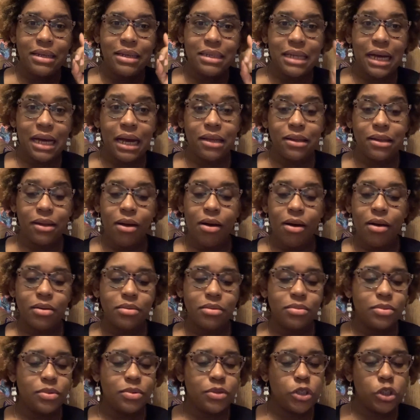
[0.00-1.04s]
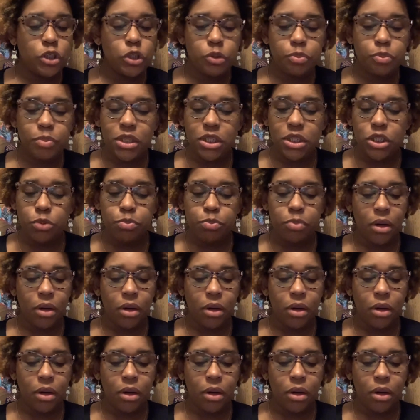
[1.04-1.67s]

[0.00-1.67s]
dialogue, speech